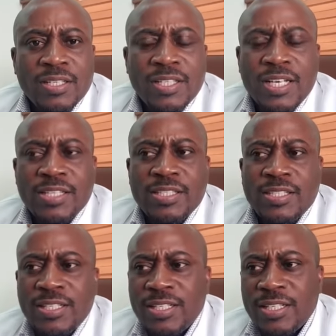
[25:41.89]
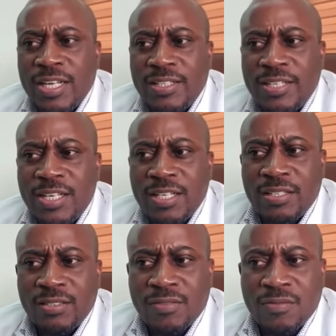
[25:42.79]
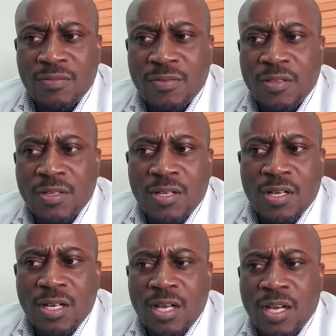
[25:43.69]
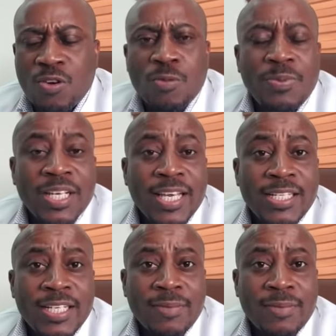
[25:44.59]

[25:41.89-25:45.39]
There is nothing complicated